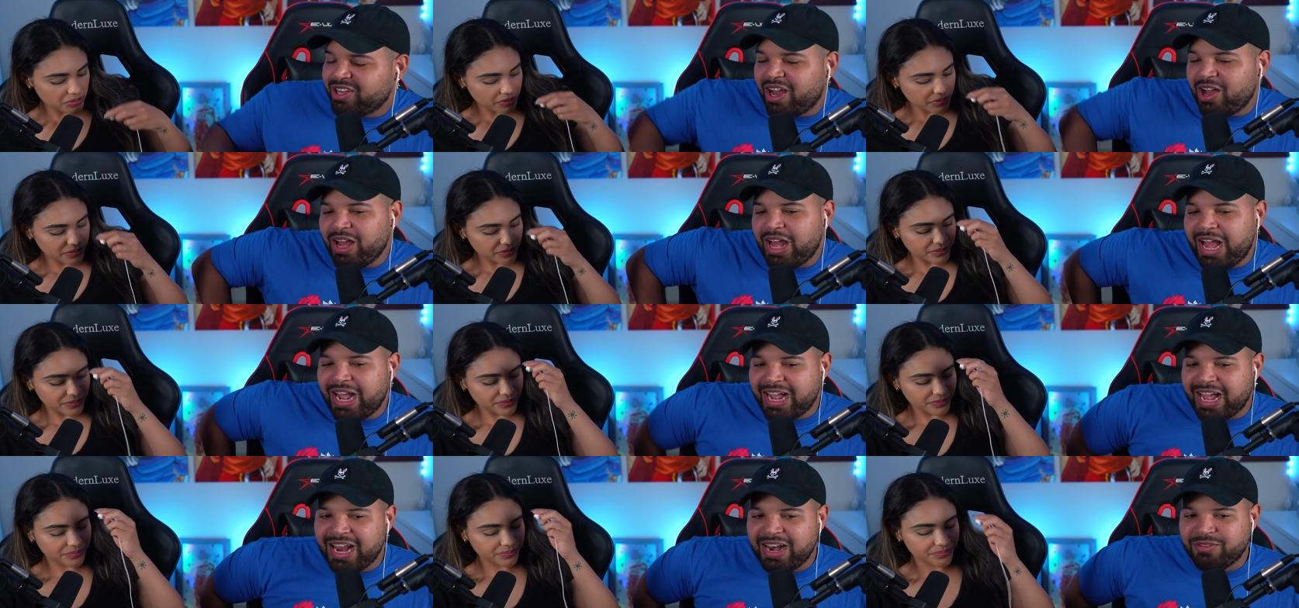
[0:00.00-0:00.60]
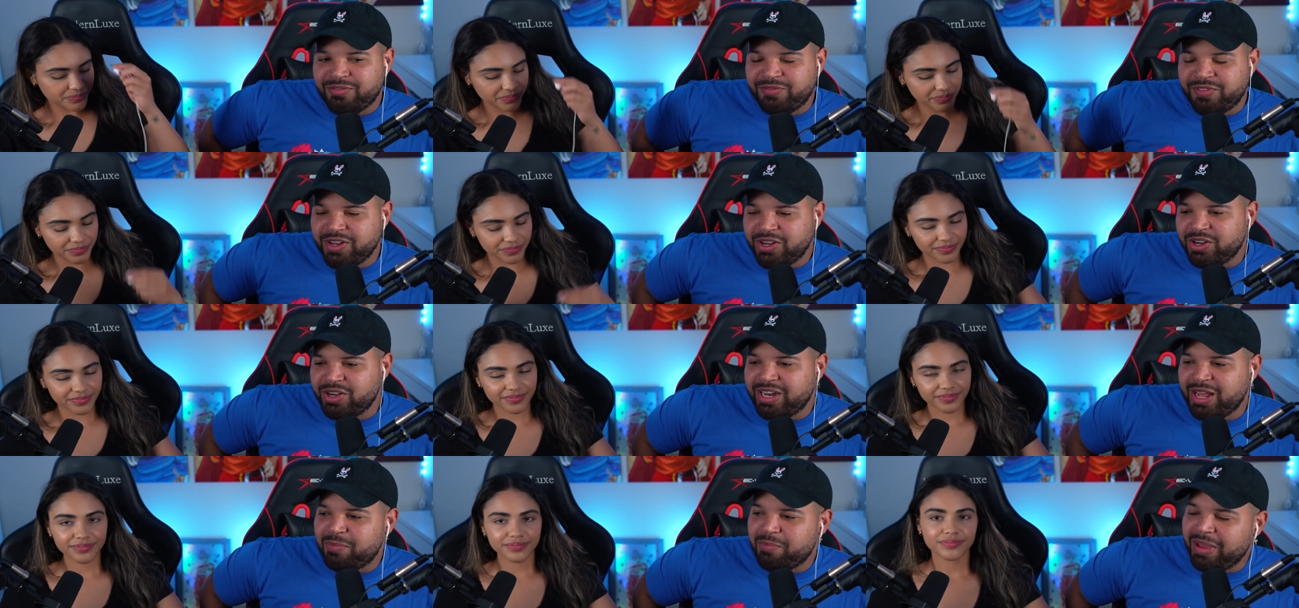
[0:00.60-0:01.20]
Speaker 1: so I, I kind of
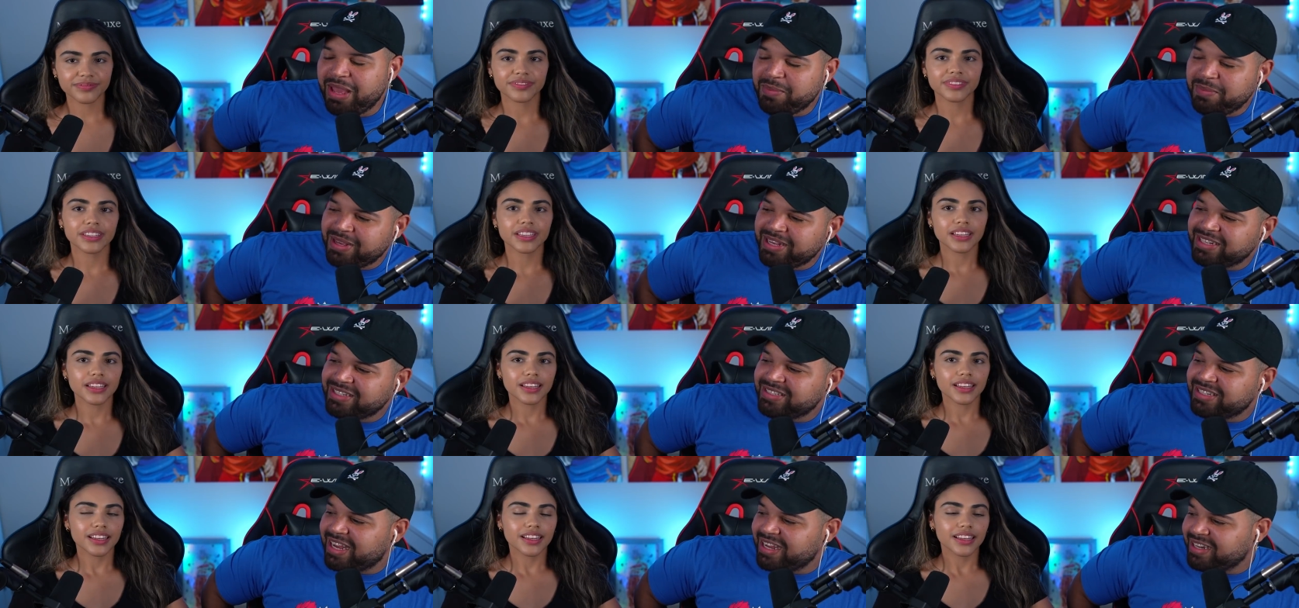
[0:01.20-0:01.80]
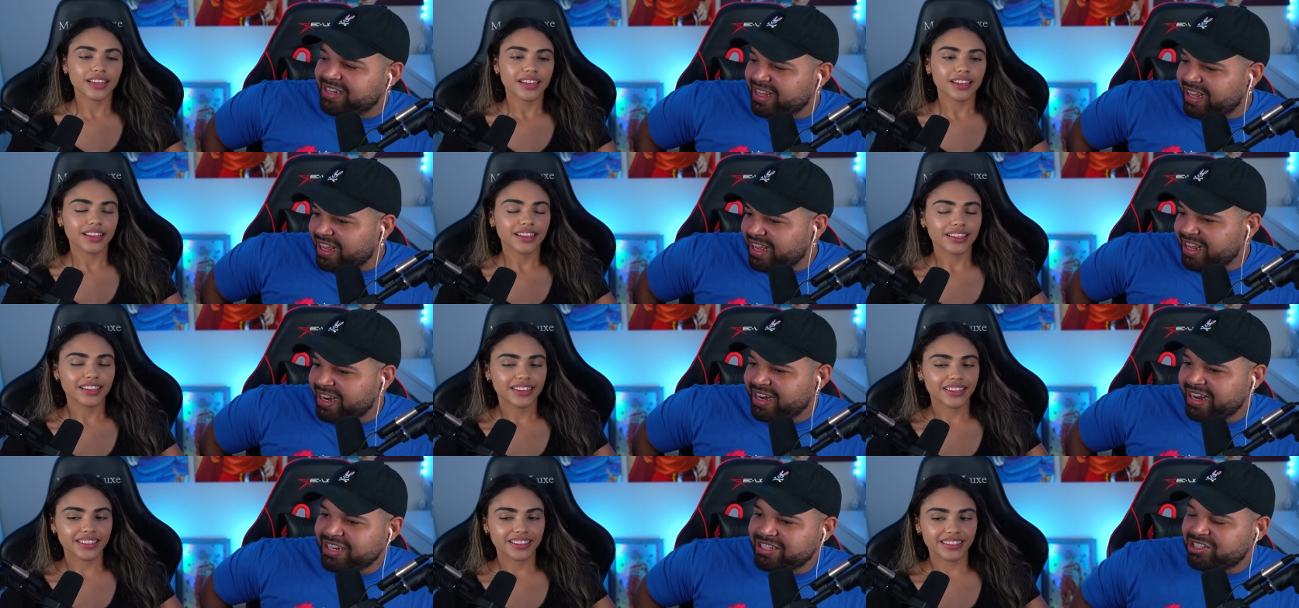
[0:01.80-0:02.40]
figured that maybe he's not
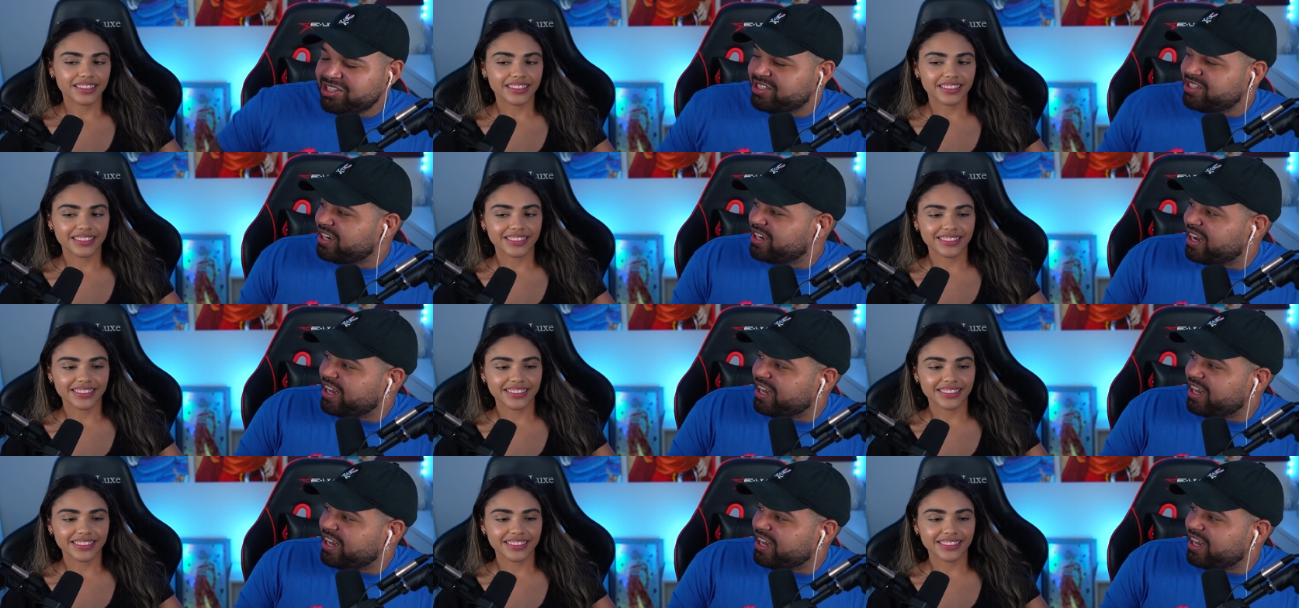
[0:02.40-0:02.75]
dead, and that's just a